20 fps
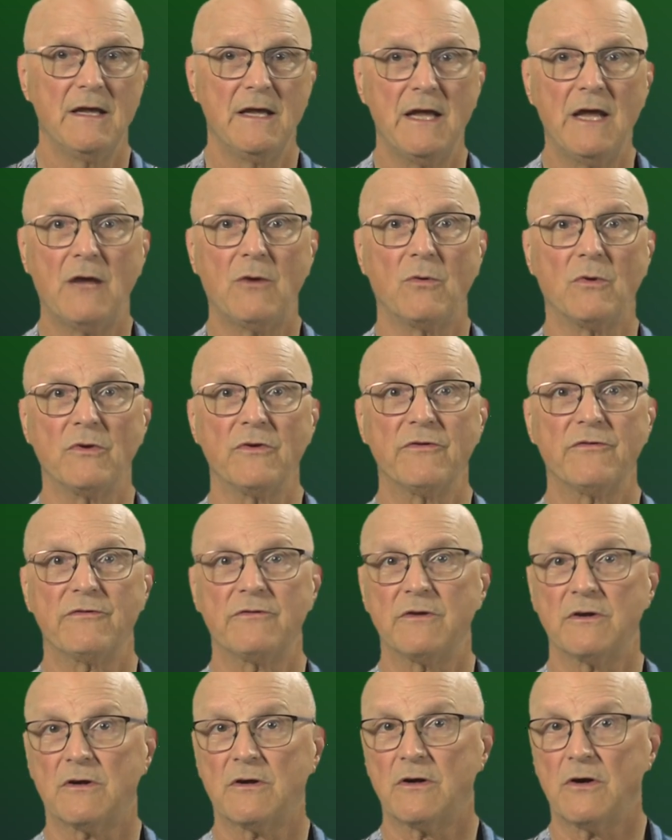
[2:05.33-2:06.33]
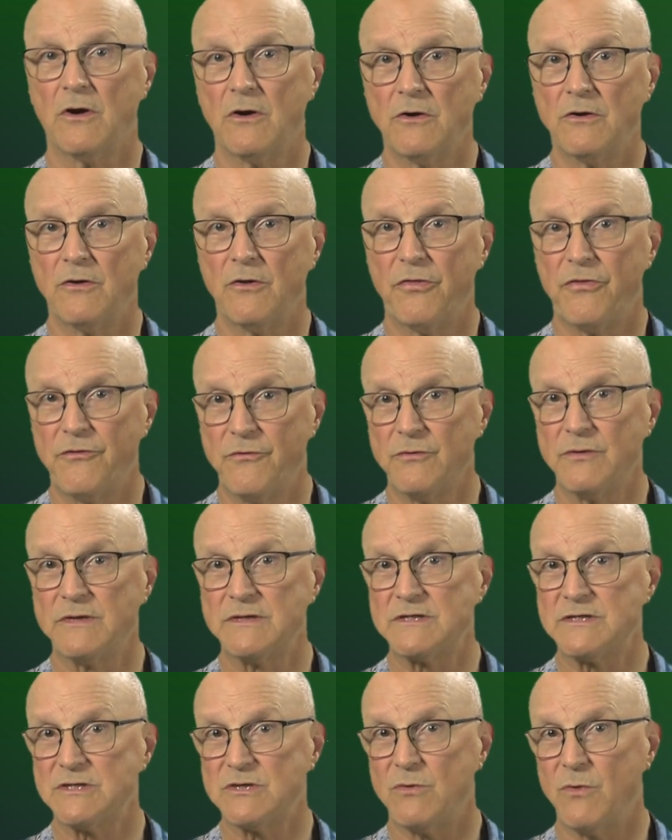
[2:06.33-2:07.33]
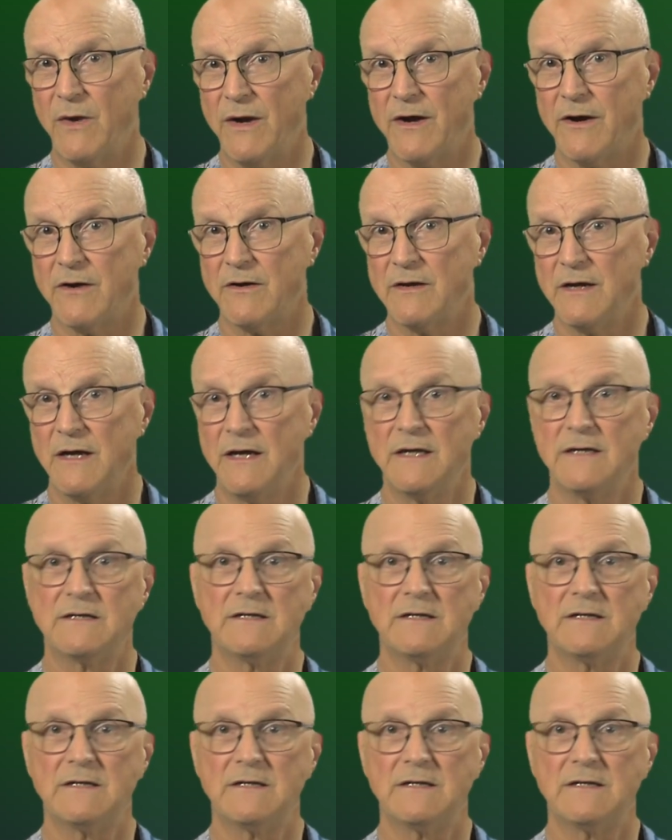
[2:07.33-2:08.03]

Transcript: equals the current through it squared